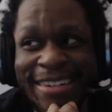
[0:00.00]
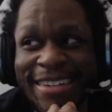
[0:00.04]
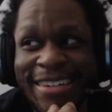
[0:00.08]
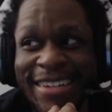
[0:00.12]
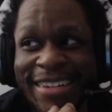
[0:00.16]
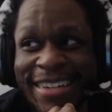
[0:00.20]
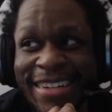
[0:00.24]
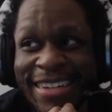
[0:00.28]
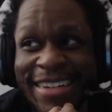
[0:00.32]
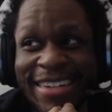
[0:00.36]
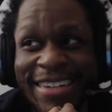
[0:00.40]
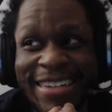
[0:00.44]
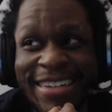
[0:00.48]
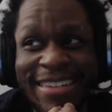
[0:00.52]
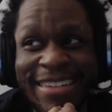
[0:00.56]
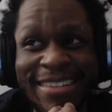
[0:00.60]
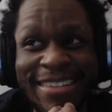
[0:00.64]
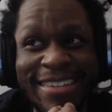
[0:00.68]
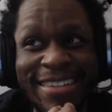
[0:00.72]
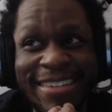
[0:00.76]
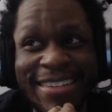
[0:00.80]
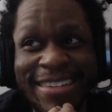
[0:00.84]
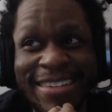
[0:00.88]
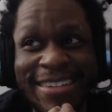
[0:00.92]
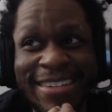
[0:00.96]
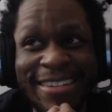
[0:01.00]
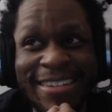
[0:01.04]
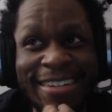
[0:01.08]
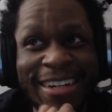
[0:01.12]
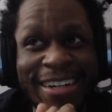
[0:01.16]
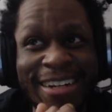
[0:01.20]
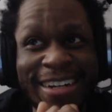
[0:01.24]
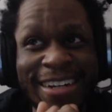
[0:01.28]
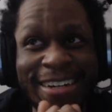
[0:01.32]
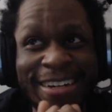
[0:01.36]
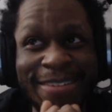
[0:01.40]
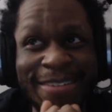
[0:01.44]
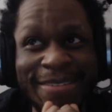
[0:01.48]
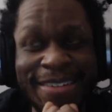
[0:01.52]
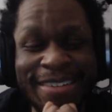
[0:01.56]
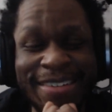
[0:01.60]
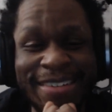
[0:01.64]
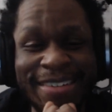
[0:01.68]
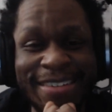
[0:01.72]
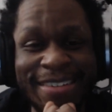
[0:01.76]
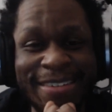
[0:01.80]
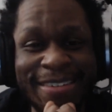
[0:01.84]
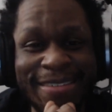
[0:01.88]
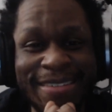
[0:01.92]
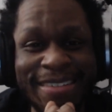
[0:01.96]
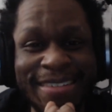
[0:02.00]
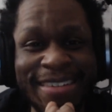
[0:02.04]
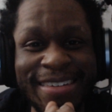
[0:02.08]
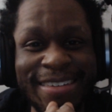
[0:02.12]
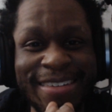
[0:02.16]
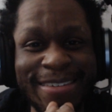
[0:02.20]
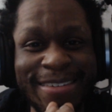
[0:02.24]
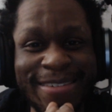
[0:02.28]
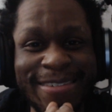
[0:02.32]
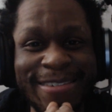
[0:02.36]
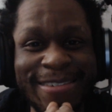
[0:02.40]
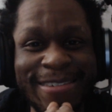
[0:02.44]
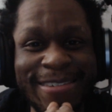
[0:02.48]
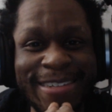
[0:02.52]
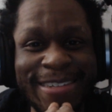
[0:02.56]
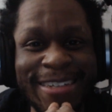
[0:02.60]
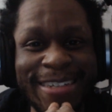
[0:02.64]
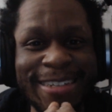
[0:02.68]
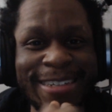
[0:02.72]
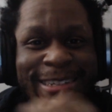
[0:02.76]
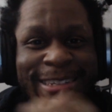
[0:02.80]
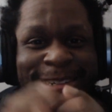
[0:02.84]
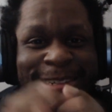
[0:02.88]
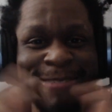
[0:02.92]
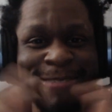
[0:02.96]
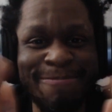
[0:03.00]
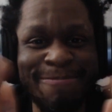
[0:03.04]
And it's like, dude, I kind of want to just go into like the whole like,